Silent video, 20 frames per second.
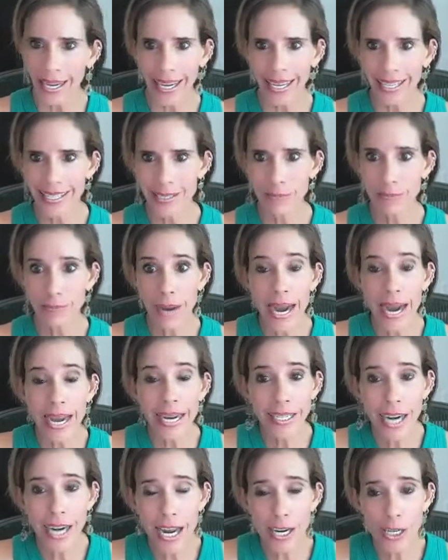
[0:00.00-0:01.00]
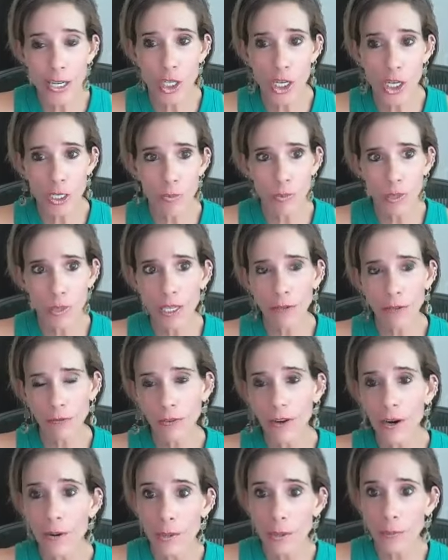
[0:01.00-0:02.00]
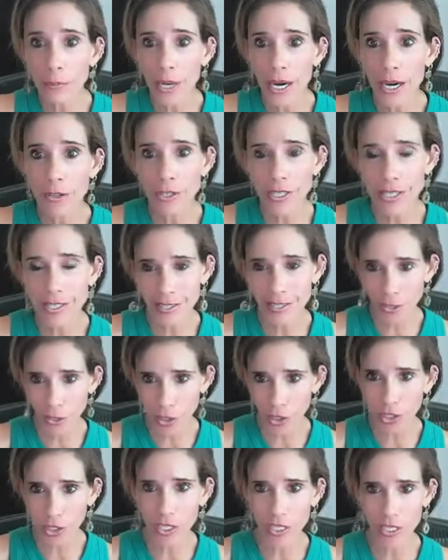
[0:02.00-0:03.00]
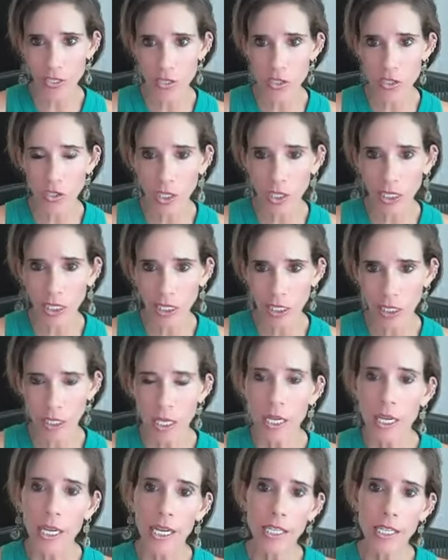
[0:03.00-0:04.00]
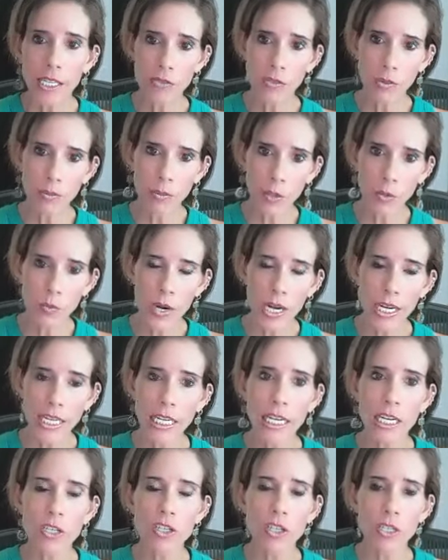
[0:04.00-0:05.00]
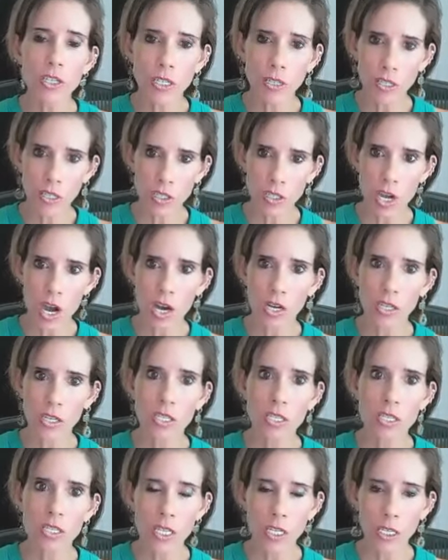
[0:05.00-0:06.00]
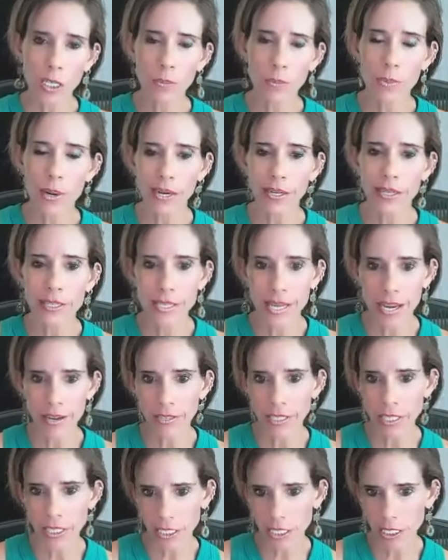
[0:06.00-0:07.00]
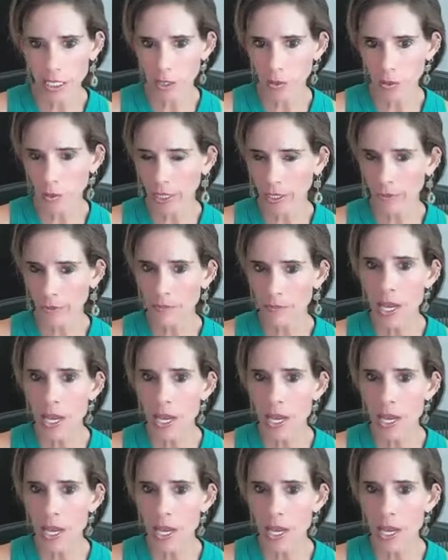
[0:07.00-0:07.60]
It might not just be from the brownies and the cookies you're eating. It's from the radiation and the toxins that your body's having to deal with.